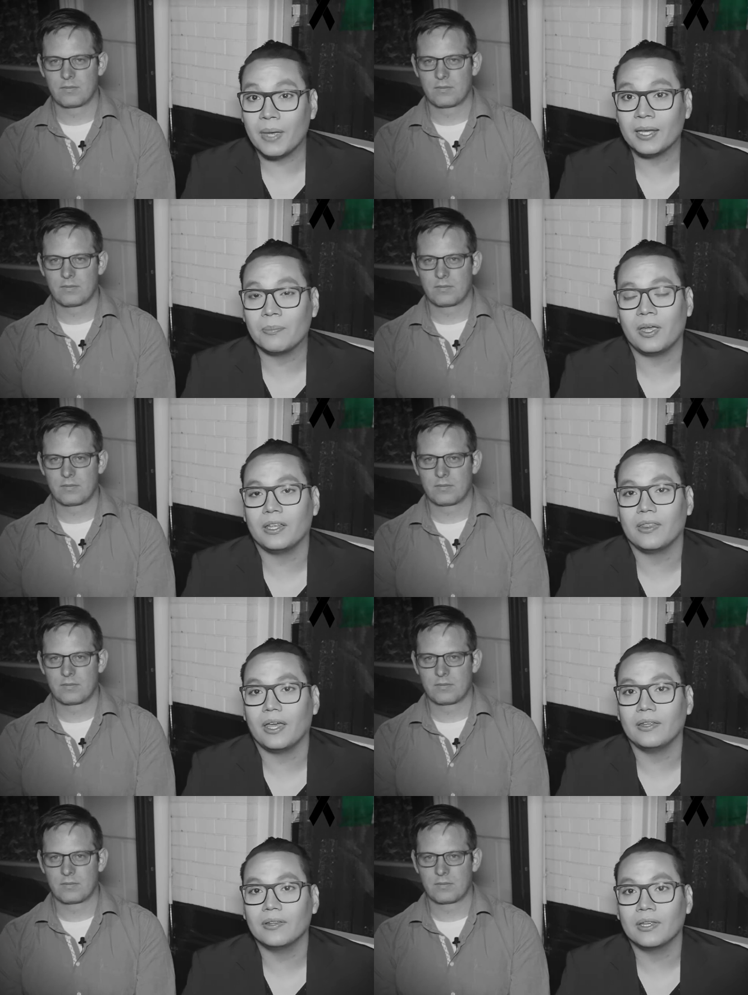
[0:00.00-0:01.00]
Speaker 1: many, many
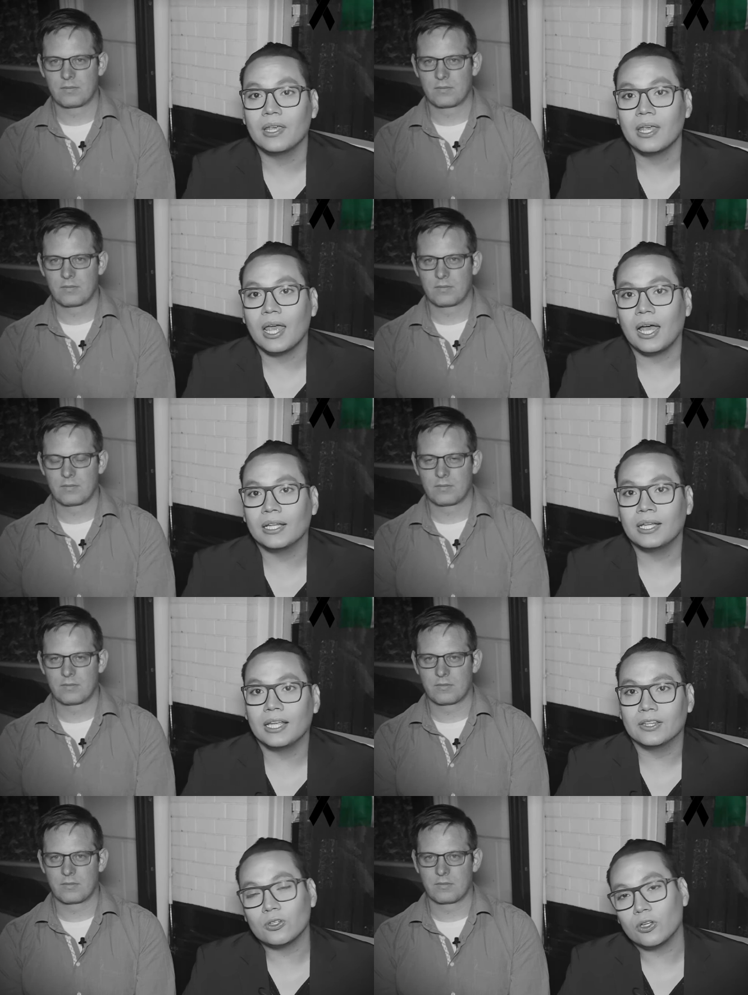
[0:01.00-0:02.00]
days and
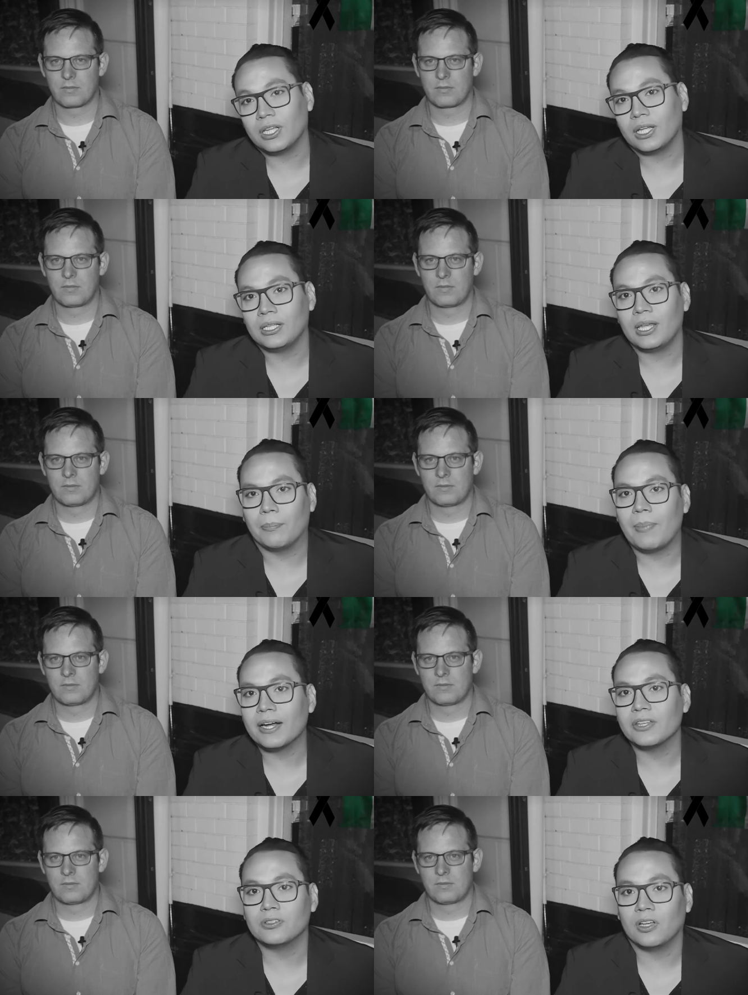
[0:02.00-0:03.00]
the total
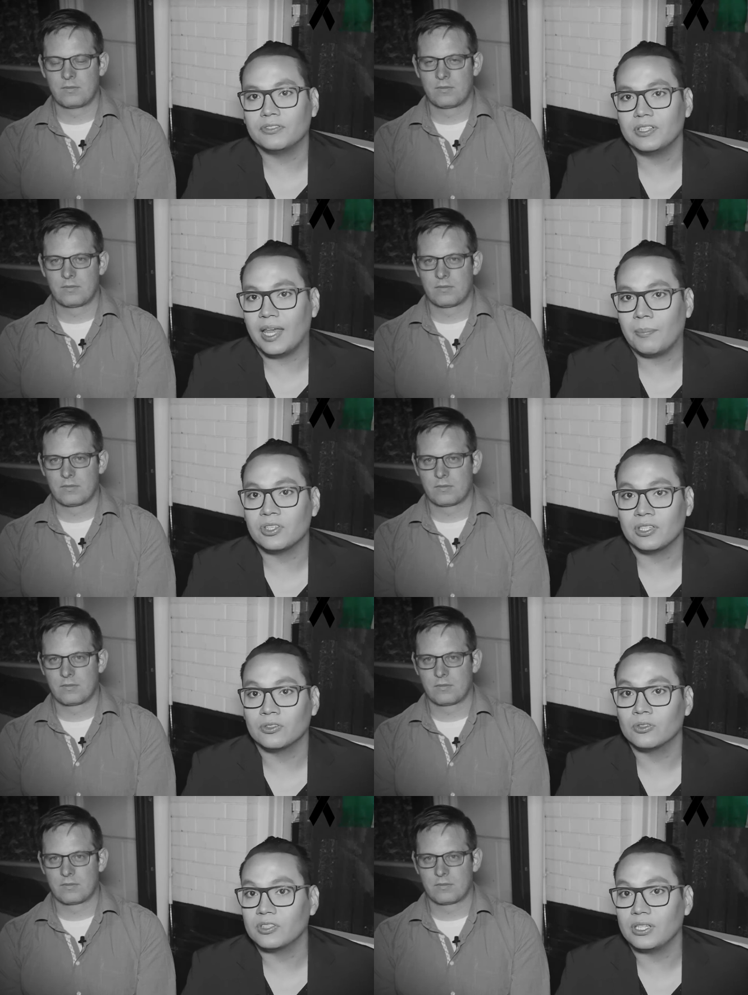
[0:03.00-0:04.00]
magnitude of the damage
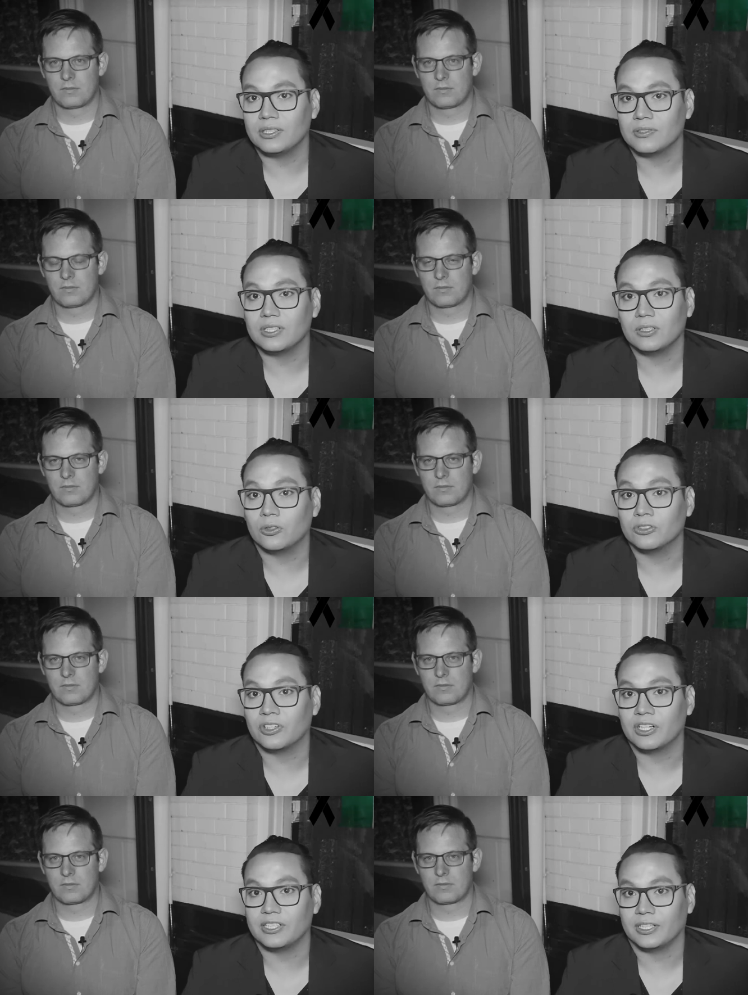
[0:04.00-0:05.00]
is, is still
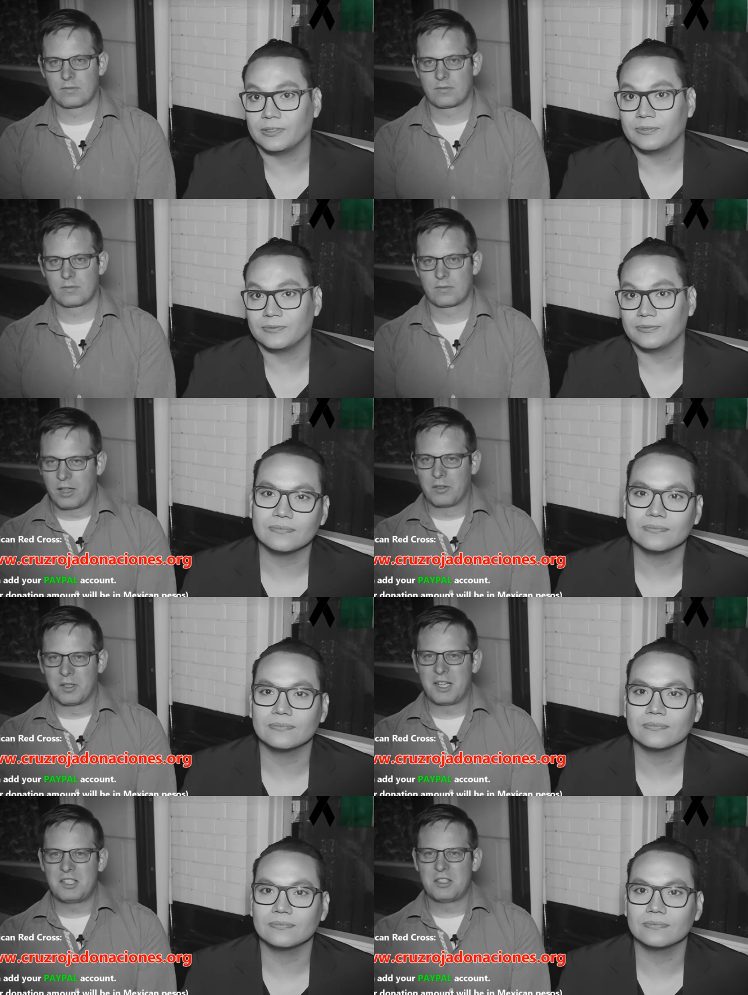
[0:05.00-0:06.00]
uncertain.
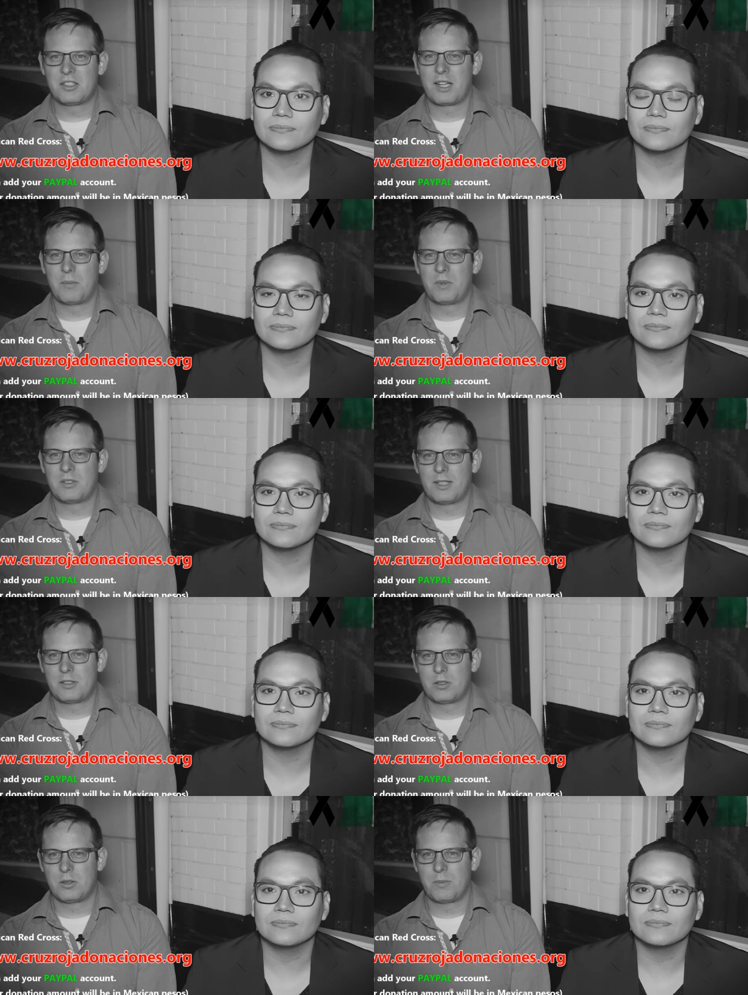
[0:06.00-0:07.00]
Speaker 2: Donations can be
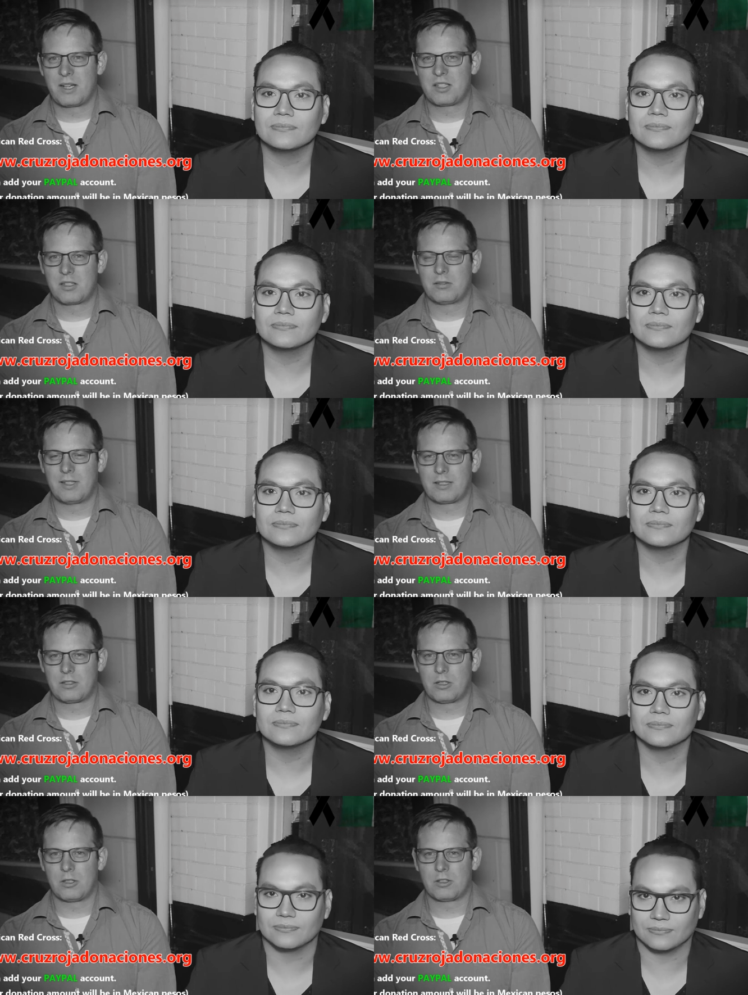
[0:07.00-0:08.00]
addressed to the Mexican Red
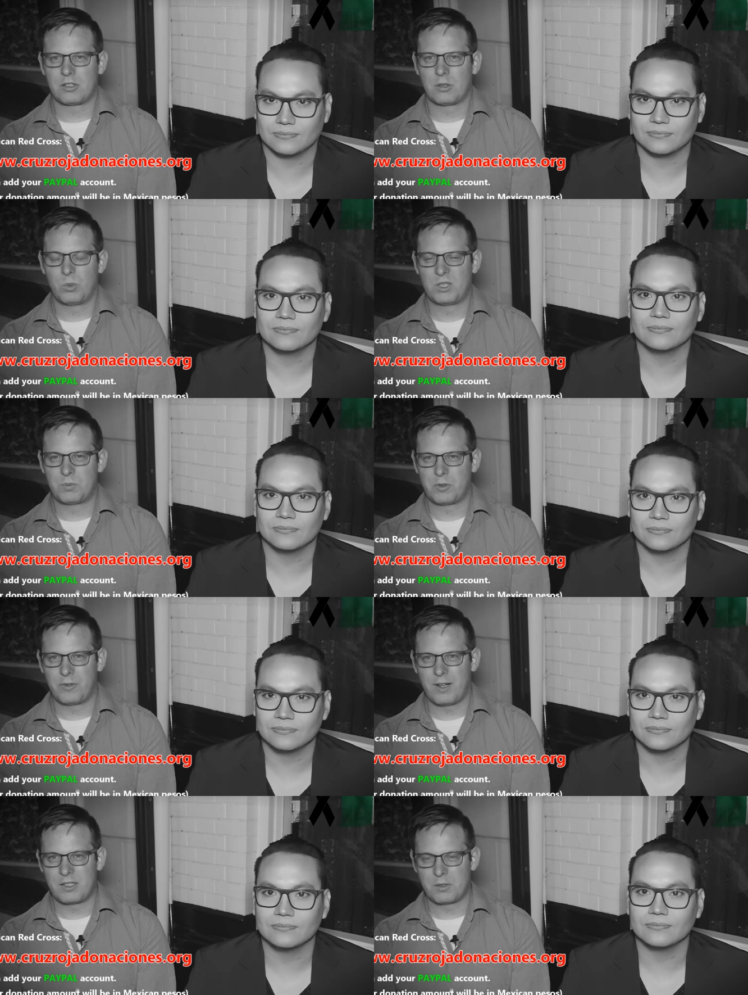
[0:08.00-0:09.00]
Cross, which
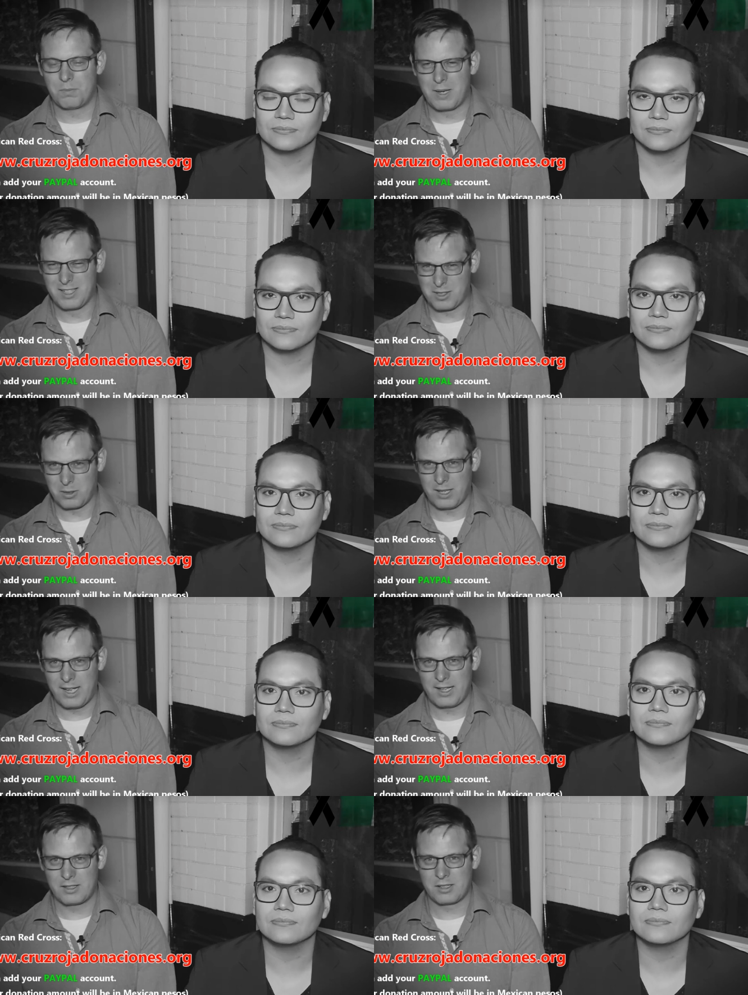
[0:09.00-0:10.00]
provides medical
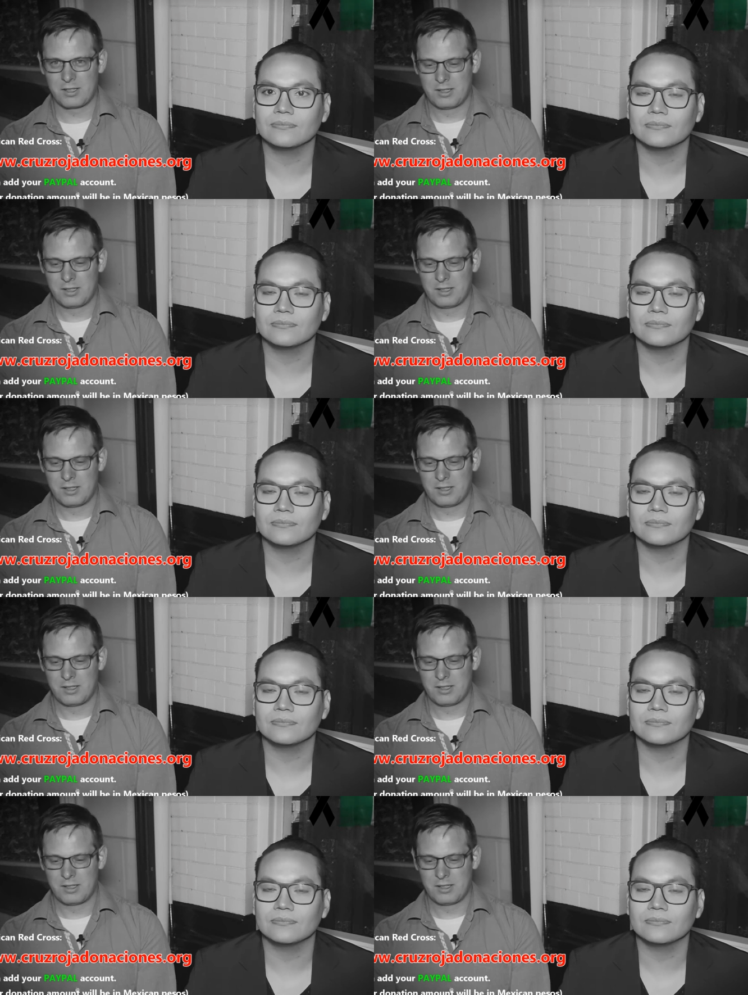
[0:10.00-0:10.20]
aid